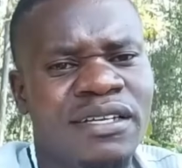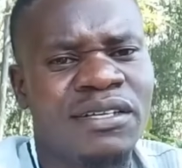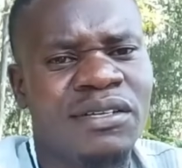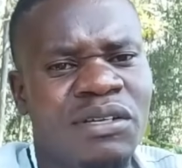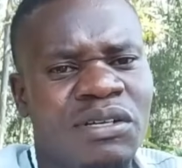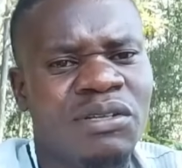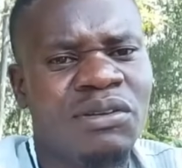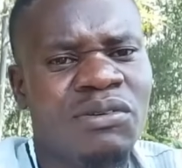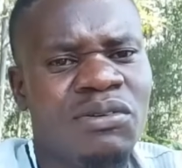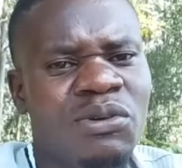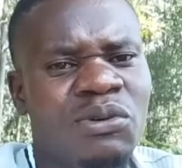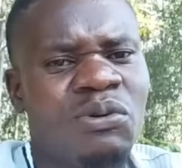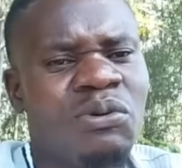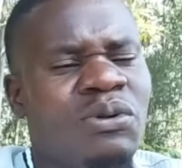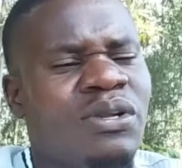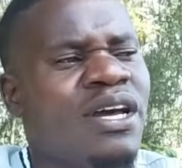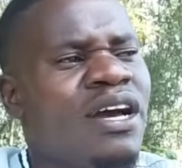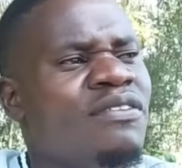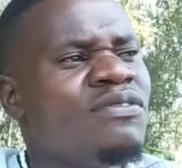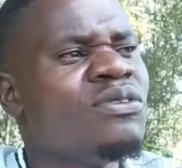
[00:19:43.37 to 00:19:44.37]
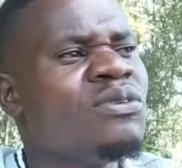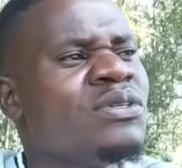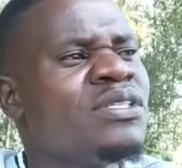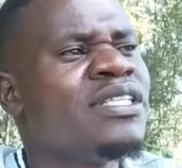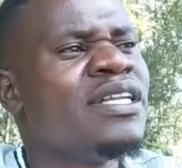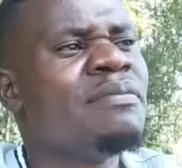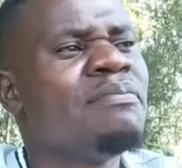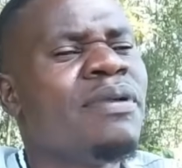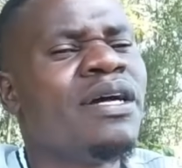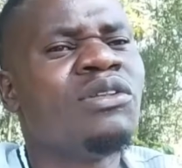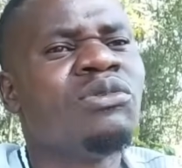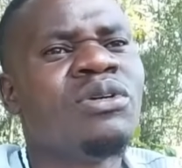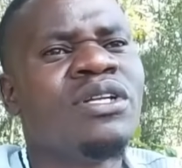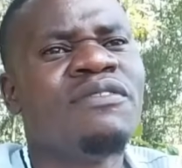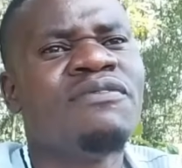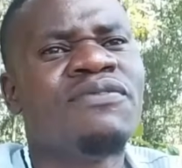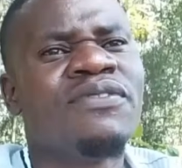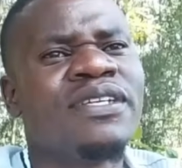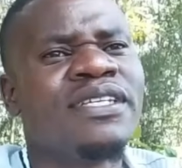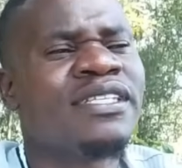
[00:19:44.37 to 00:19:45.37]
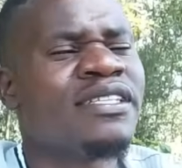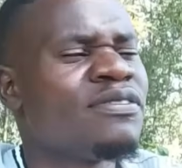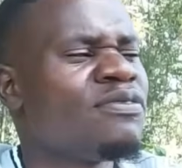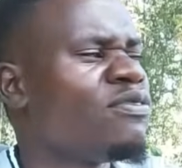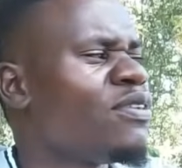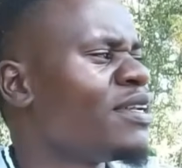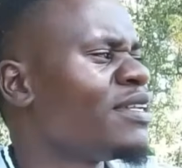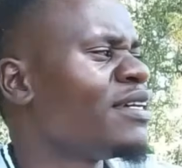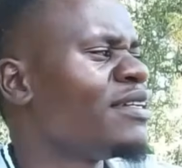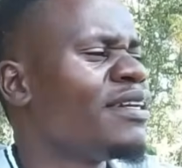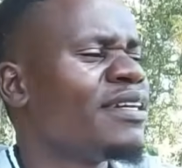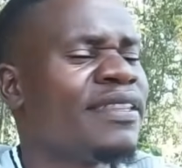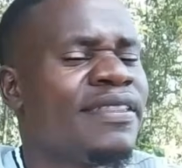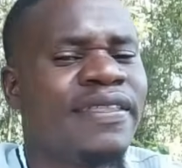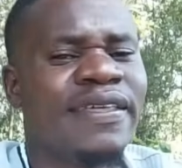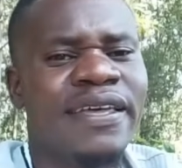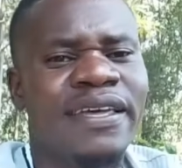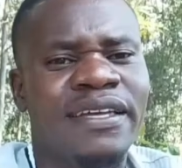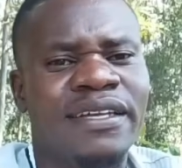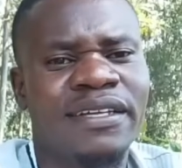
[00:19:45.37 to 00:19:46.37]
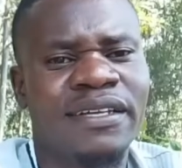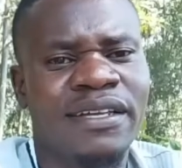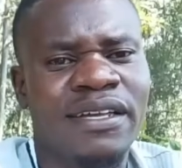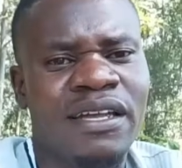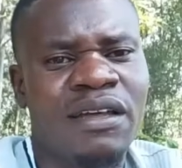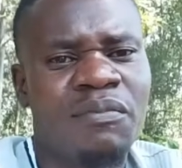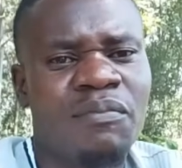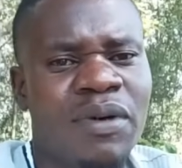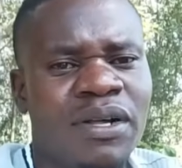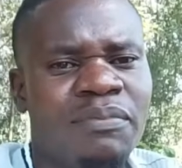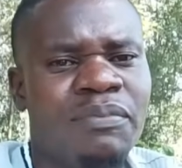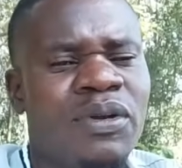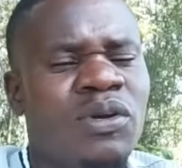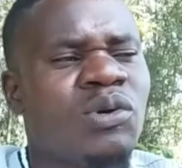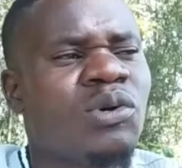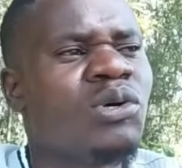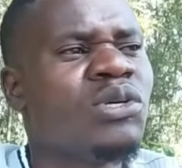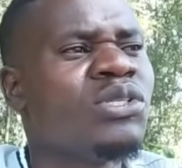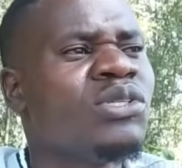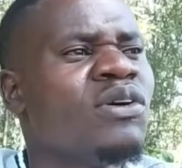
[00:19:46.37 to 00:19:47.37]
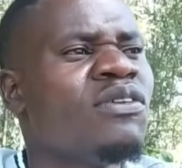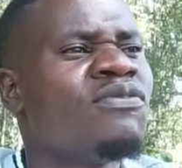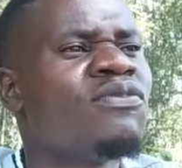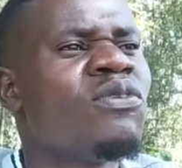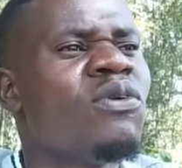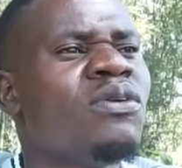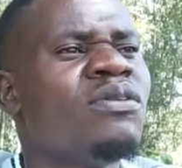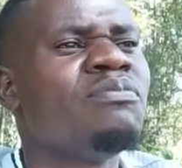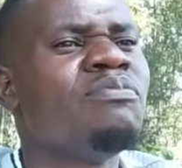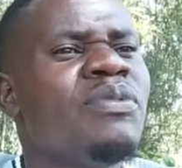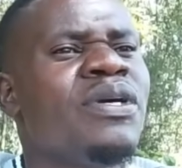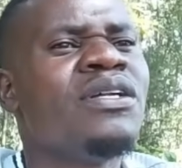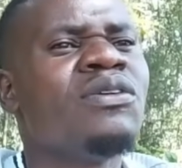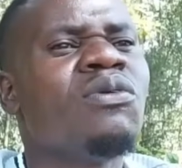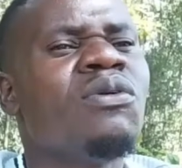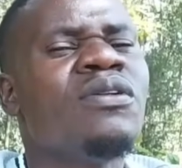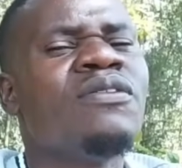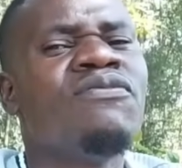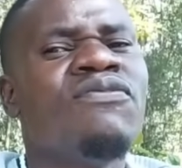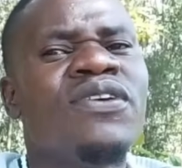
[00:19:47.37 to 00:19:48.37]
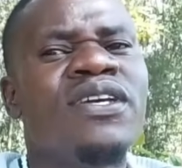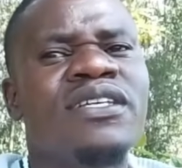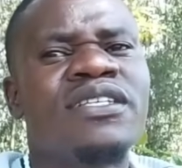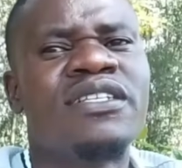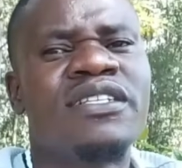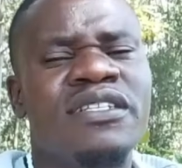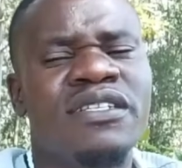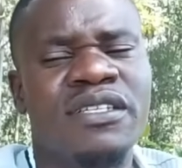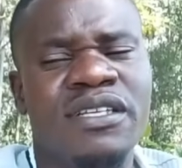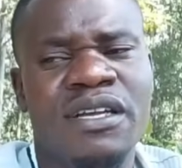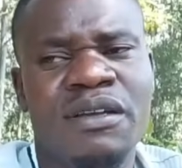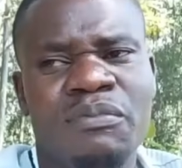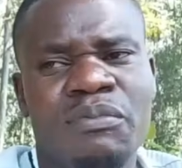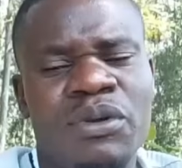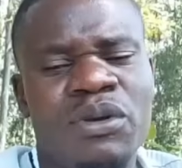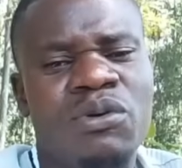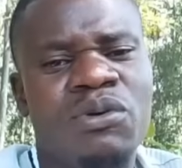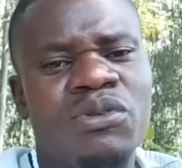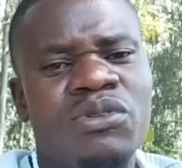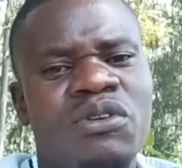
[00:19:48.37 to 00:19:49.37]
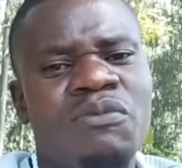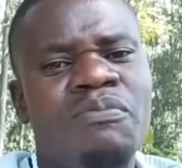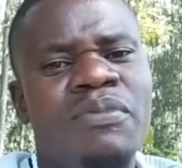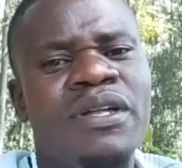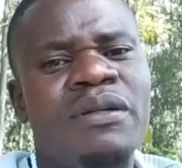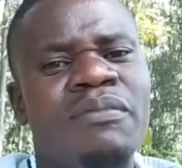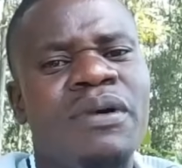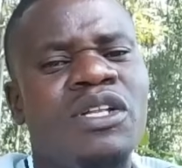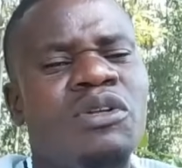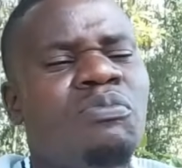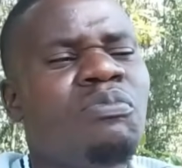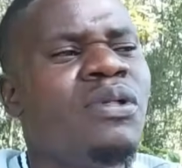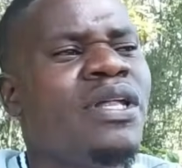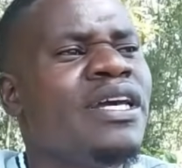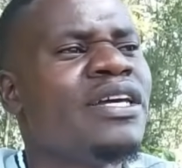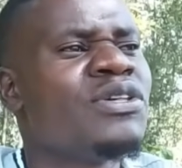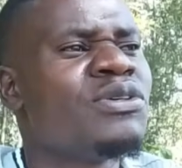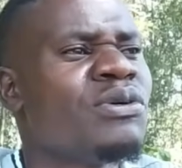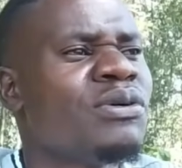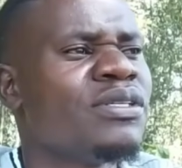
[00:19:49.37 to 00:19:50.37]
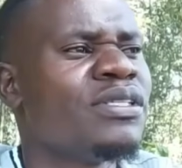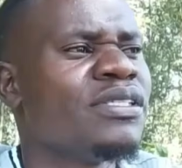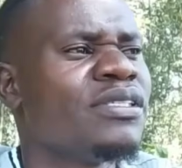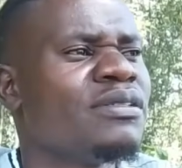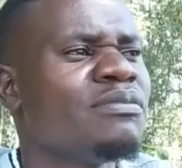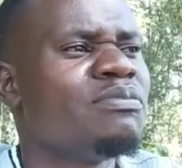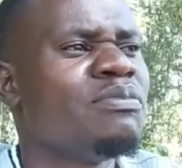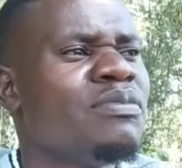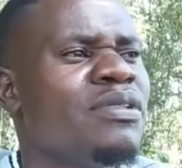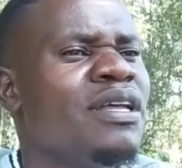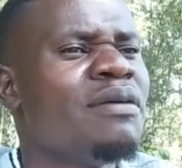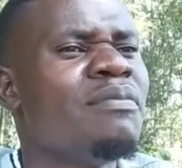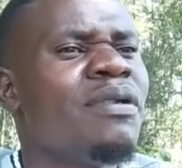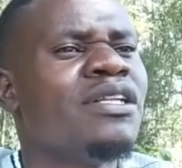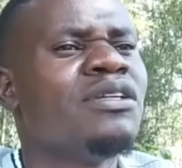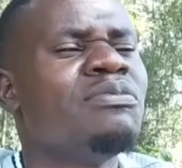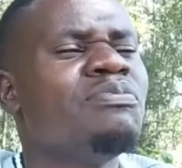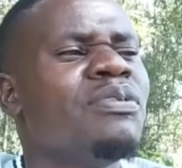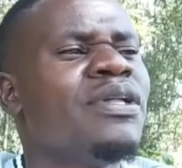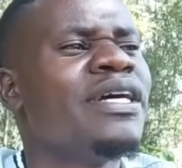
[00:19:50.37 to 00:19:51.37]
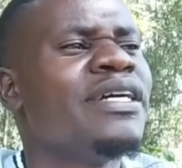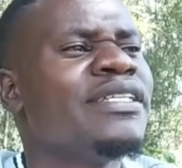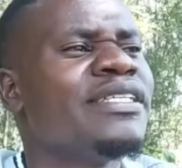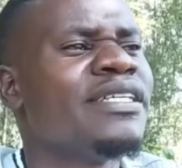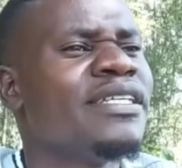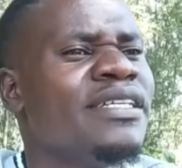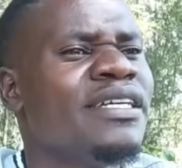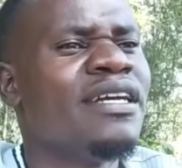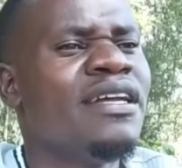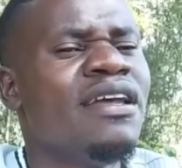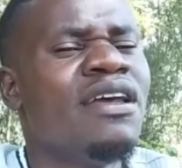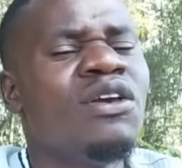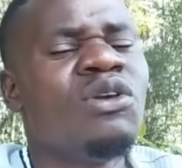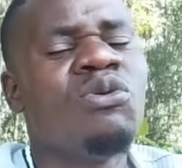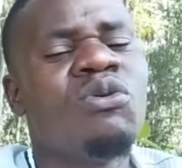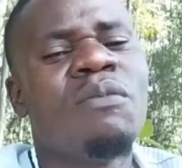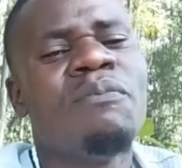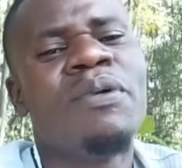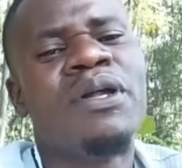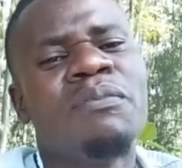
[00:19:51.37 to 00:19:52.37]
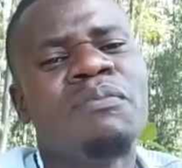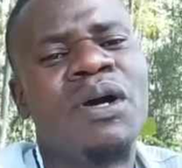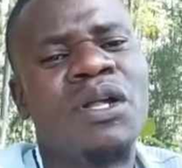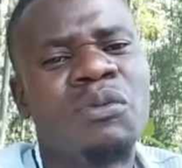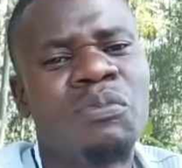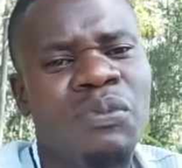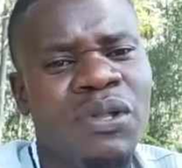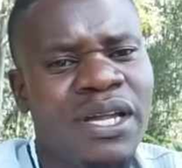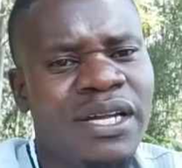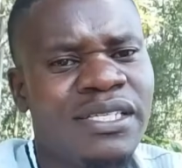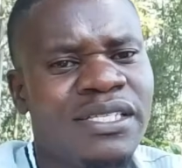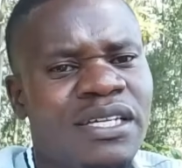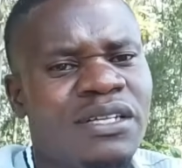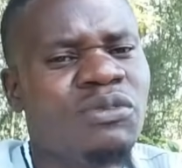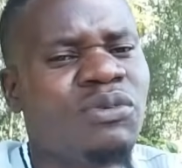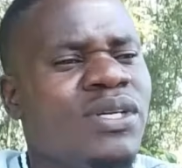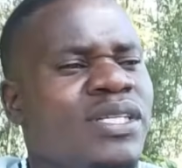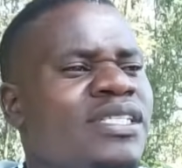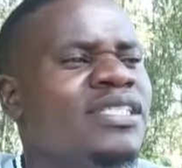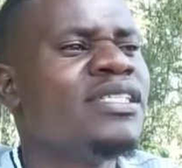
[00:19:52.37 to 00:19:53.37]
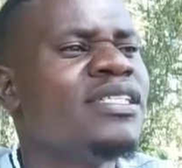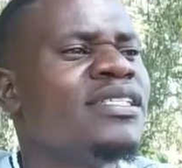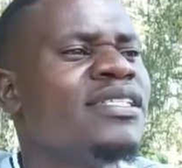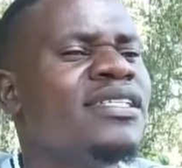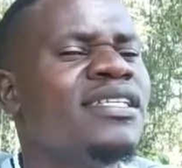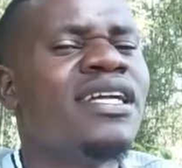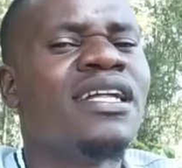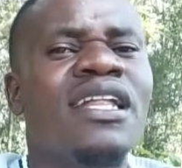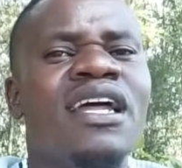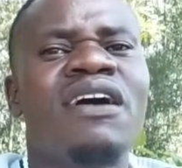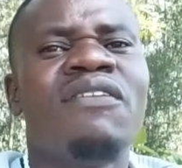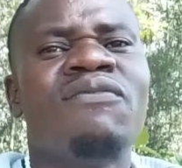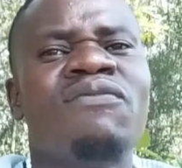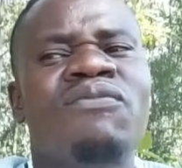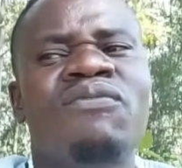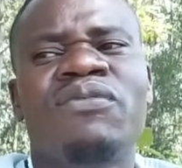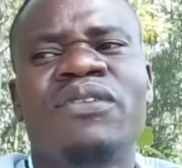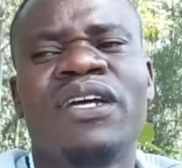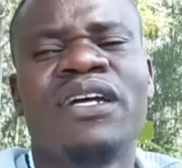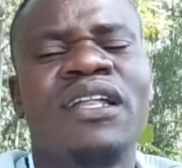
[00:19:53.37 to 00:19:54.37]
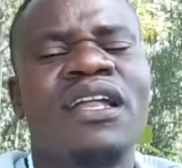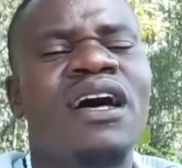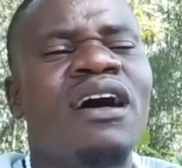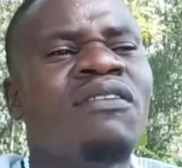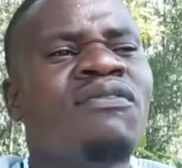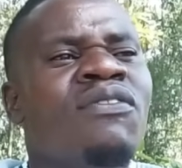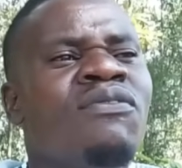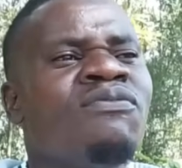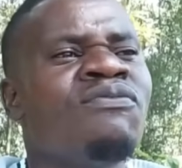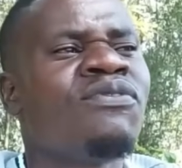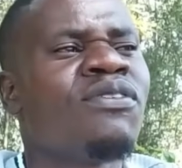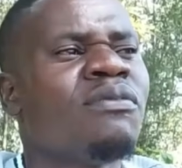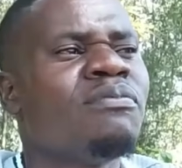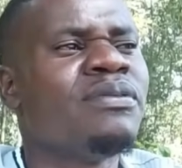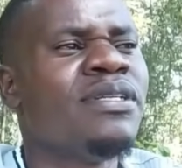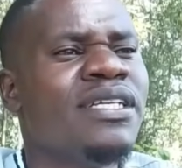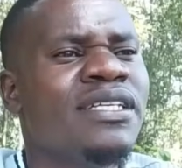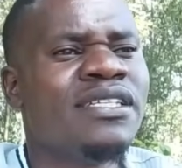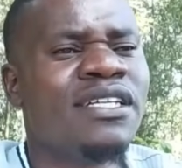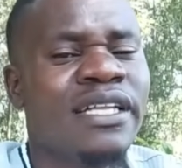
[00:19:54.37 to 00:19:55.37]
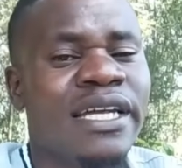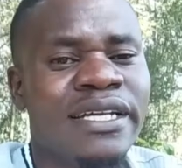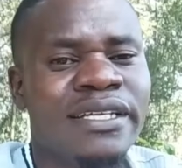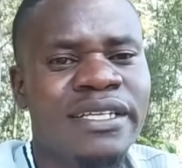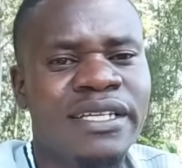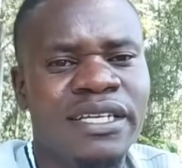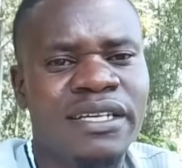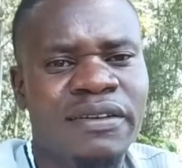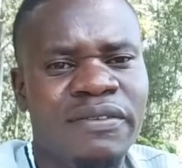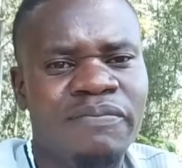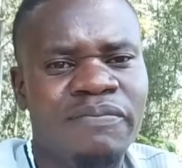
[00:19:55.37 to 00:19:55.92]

You know, you could have used the money to invest for another thing. But because of con being convinced, because of being manipulations, they manipulated. You have been manipulated with the love, the love from this lady